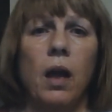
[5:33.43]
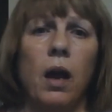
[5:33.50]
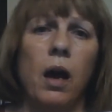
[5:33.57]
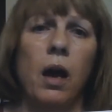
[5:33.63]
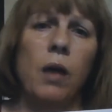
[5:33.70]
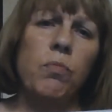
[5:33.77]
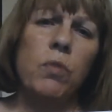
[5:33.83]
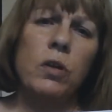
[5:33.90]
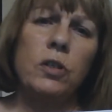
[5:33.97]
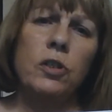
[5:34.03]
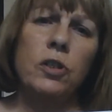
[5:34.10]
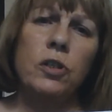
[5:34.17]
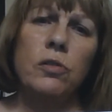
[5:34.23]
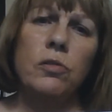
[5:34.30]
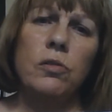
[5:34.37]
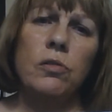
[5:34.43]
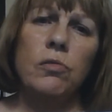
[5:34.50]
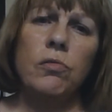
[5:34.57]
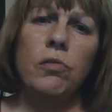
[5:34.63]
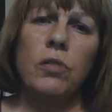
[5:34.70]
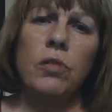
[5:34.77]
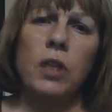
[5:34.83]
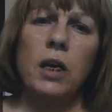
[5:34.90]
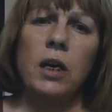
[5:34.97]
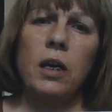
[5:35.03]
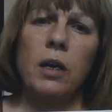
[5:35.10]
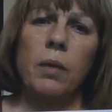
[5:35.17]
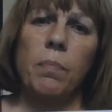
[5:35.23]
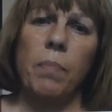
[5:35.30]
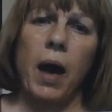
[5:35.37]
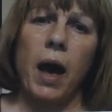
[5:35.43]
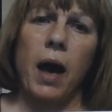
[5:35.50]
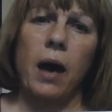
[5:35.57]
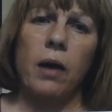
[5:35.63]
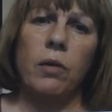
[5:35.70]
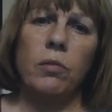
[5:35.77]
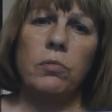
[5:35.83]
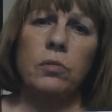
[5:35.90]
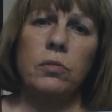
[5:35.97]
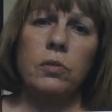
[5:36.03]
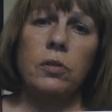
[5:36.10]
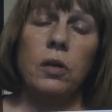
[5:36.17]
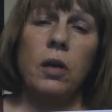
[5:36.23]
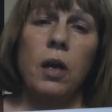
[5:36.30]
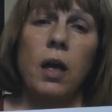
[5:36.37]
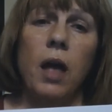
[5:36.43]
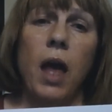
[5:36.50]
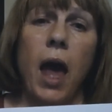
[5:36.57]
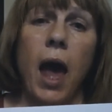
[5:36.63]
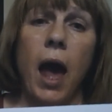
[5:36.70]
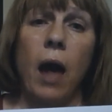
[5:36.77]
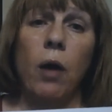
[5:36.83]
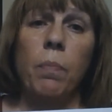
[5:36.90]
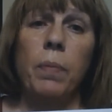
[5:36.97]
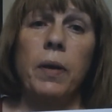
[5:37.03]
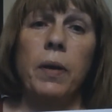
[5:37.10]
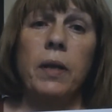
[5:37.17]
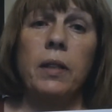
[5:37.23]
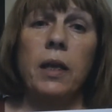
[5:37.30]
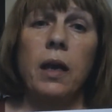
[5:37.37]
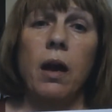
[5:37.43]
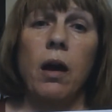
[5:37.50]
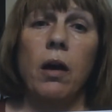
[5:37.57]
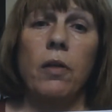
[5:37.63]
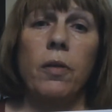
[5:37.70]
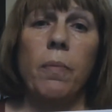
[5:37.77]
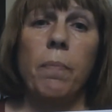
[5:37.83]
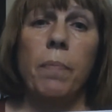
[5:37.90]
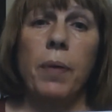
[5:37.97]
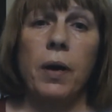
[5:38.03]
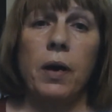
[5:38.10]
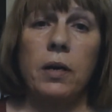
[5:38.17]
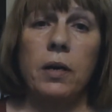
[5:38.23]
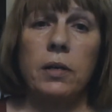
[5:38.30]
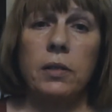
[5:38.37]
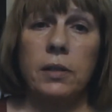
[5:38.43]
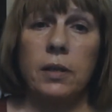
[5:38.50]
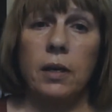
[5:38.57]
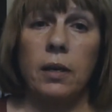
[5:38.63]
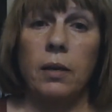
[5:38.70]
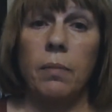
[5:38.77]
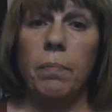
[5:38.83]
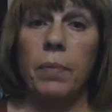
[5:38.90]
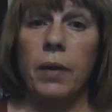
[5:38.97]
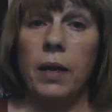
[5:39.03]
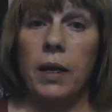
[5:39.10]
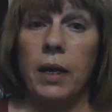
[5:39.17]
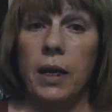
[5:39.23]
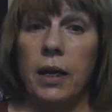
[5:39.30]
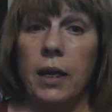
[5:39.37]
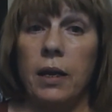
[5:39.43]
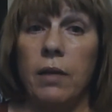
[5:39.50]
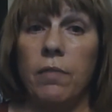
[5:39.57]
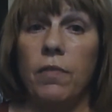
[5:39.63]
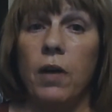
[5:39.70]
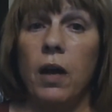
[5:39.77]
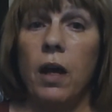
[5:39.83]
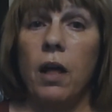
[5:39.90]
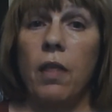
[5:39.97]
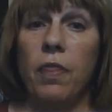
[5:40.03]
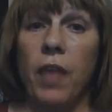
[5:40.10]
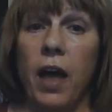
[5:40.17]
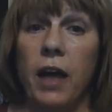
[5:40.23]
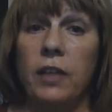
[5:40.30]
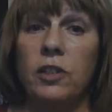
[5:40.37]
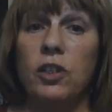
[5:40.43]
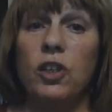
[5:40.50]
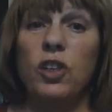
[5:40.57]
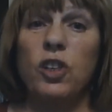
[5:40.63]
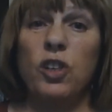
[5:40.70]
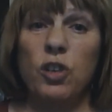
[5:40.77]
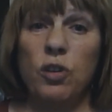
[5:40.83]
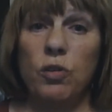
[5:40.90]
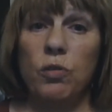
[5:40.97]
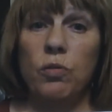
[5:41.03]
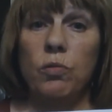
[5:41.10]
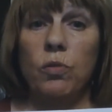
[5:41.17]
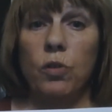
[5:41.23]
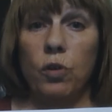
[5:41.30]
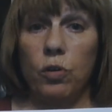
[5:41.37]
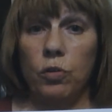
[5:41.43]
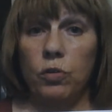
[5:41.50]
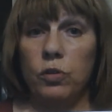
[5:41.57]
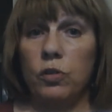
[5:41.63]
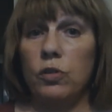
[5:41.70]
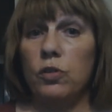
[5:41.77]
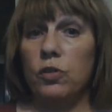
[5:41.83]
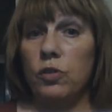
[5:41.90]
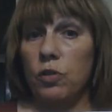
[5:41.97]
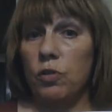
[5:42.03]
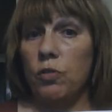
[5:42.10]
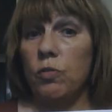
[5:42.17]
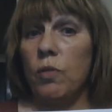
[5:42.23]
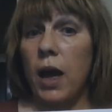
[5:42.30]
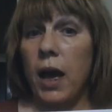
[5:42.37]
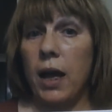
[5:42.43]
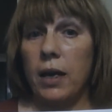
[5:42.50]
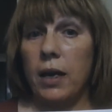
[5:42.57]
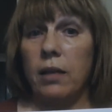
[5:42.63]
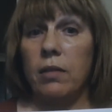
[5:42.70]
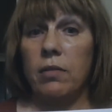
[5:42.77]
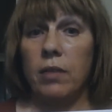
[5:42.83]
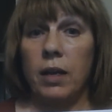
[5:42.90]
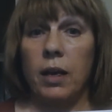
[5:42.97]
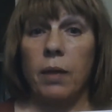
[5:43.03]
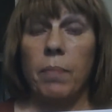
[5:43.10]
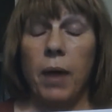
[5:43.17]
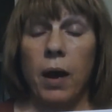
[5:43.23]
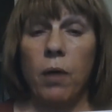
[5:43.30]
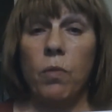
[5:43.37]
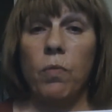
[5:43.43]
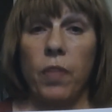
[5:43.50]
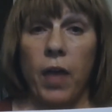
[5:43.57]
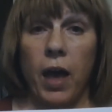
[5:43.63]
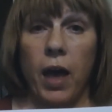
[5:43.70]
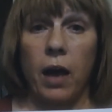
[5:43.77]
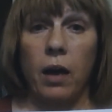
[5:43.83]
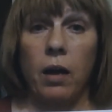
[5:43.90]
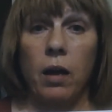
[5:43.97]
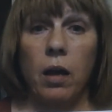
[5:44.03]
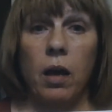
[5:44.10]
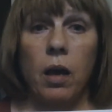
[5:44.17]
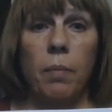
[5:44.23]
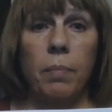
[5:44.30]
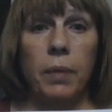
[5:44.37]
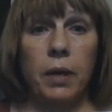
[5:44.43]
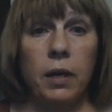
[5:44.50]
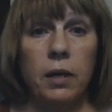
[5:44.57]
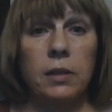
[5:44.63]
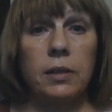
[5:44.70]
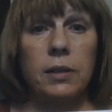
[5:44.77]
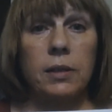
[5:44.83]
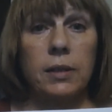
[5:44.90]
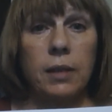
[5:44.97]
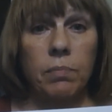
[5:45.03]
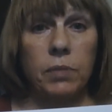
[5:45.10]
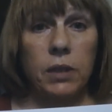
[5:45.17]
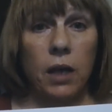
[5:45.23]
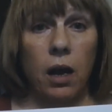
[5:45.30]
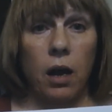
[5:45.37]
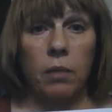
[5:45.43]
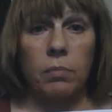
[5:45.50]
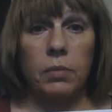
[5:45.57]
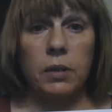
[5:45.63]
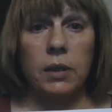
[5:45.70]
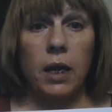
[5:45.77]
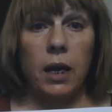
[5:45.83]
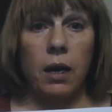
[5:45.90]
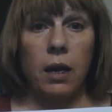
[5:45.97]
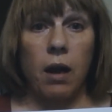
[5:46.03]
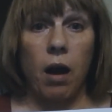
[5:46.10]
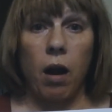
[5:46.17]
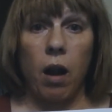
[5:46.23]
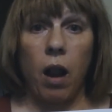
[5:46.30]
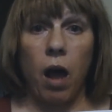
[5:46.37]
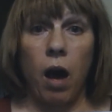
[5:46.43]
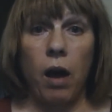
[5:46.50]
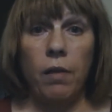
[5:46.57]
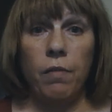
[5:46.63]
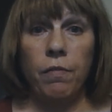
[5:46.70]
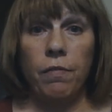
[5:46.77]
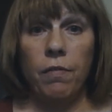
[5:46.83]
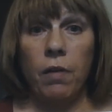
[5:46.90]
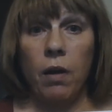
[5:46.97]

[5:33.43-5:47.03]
I want you to think about helping the other person believe that you couldn't do anything about that, because sometimes in our life